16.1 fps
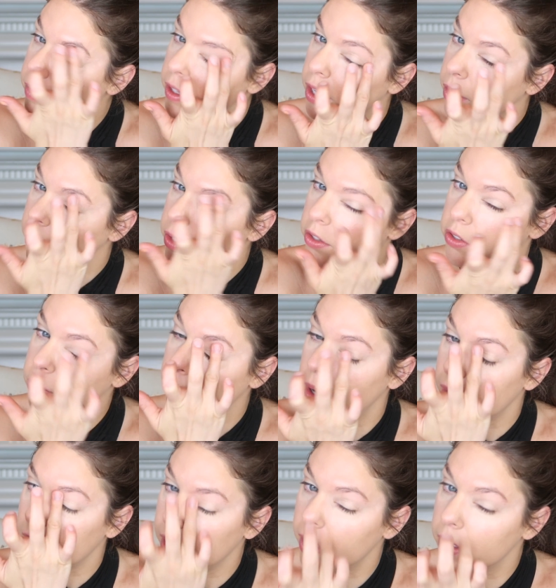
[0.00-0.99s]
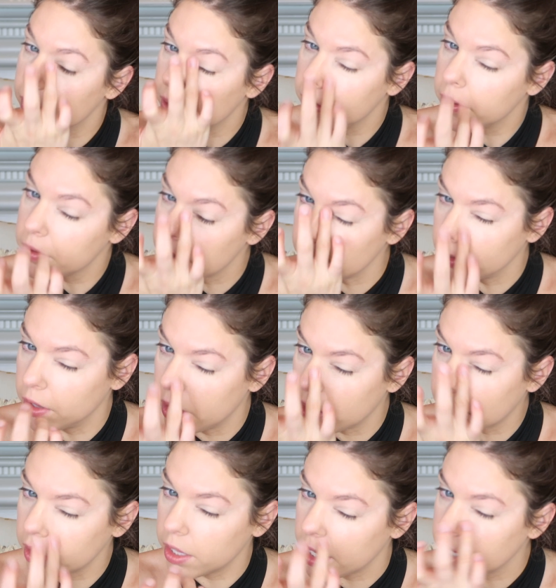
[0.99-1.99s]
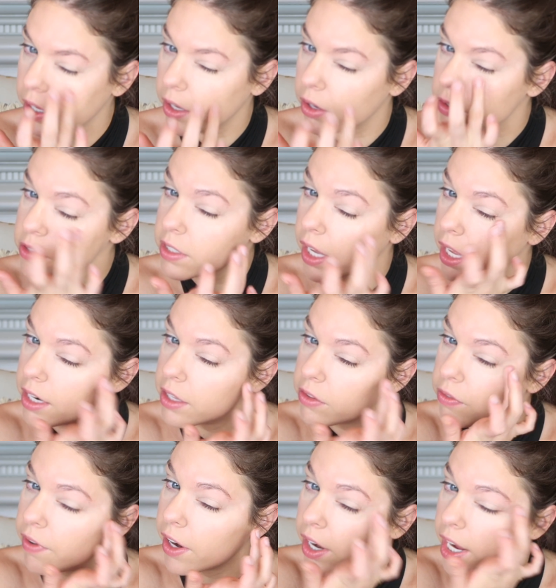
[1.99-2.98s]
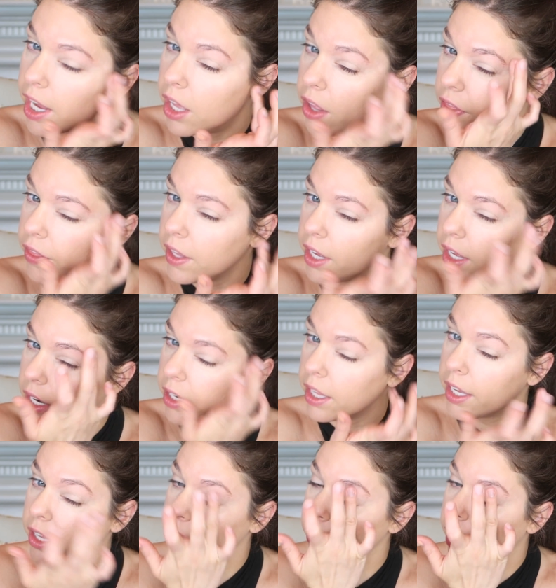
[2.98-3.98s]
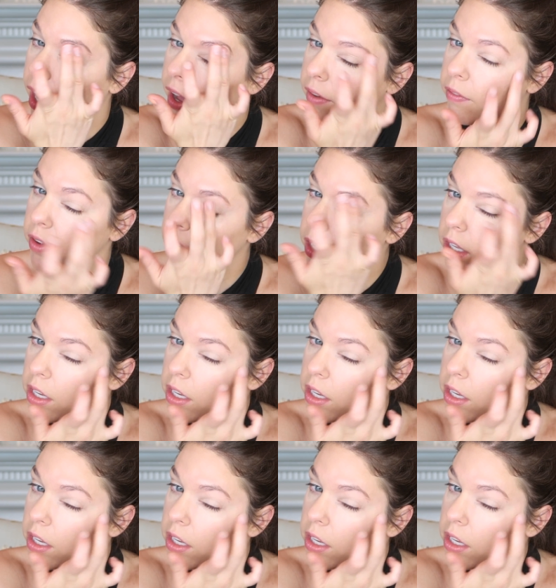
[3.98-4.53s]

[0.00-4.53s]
You know, you just want to look like your skin is very healthy and like you have